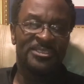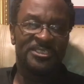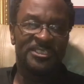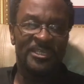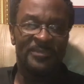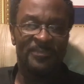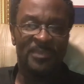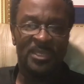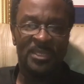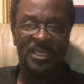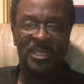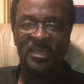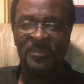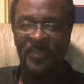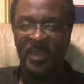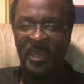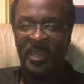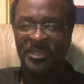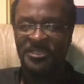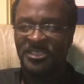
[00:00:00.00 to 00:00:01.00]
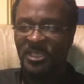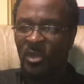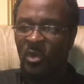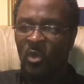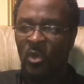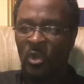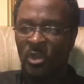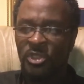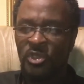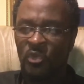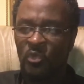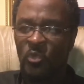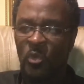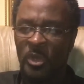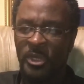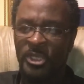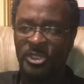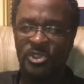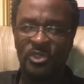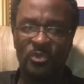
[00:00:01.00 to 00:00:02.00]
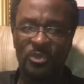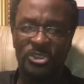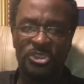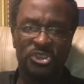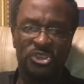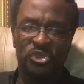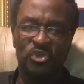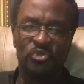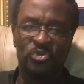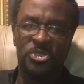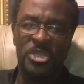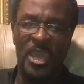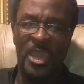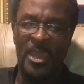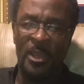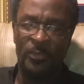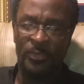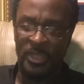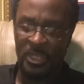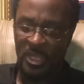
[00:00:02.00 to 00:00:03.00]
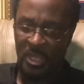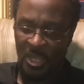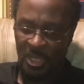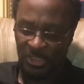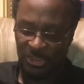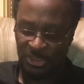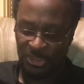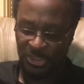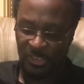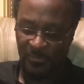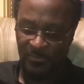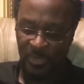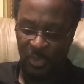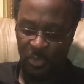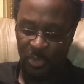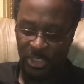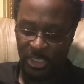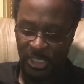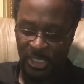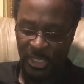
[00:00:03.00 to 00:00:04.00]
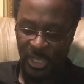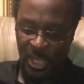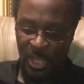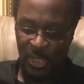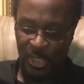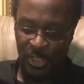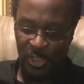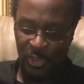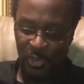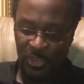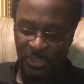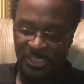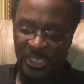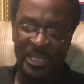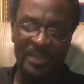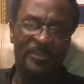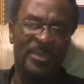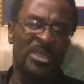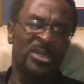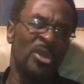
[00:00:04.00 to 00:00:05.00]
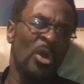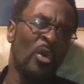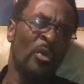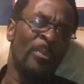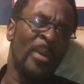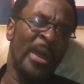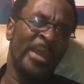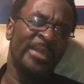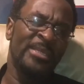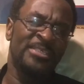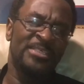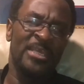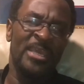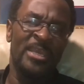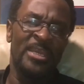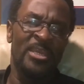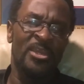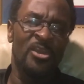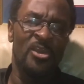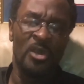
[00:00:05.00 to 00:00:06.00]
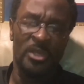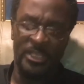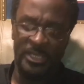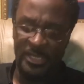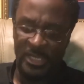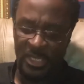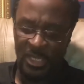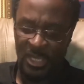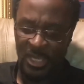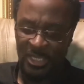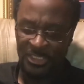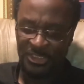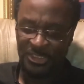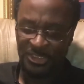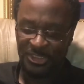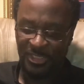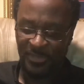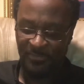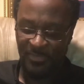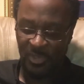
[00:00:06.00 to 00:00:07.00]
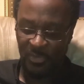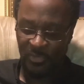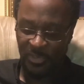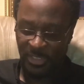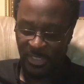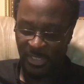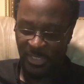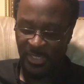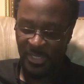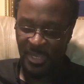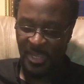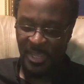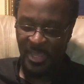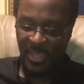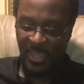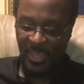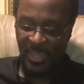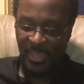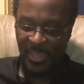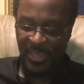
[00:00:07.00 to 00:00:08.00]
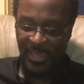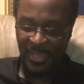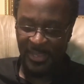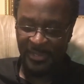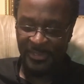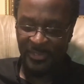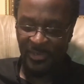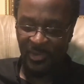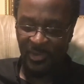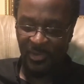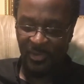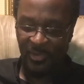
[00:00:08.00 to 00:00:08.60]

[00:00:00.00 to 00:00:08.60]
sent me an email and said, all you want to do is shoot down the conscious community. You're telling me nobody's any good in the conscious community. And